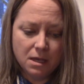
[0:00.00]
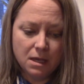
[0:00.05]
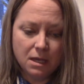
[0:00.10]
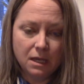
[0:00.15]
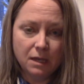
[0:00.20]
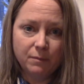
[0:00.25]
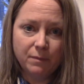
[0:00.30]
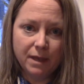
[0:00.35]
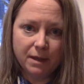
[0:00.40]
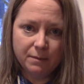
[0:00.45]

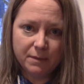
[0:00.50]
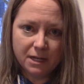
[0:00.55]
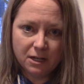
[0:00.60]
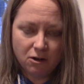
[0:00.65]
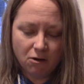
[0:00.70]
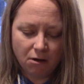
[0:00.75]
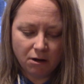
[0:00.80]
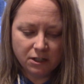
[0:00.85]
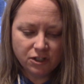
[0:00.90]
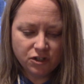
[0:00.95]
It made me
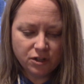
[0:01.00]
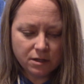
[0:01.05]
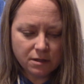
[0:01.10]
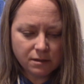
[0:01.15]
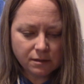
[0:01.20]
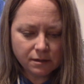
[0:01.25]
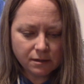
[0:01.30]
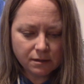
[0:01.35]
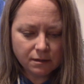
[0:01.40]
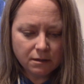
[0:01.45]

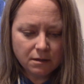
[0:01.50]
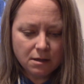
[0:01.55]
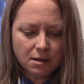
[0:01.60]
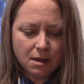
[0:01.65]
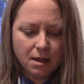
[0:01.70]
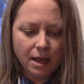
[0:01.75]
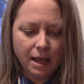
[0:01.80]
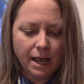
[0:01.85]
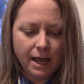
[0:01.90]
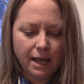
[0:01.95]
nauseous,
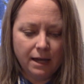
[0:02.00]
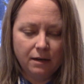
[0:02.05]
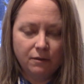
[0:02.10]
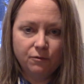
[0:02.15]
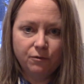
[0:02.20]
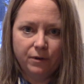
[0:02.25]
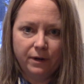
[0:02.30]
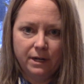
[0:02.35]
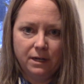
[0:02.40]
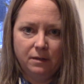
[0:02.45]
and it
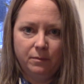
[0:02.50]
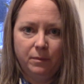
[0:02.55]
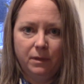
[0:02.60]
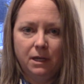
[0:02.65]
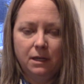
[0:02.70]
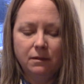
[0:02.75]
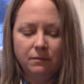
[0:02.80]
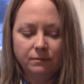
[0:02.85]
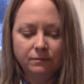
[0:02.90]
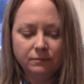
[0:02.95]
frightened
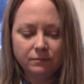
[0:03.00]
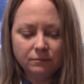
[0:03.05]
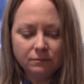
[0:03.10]
me.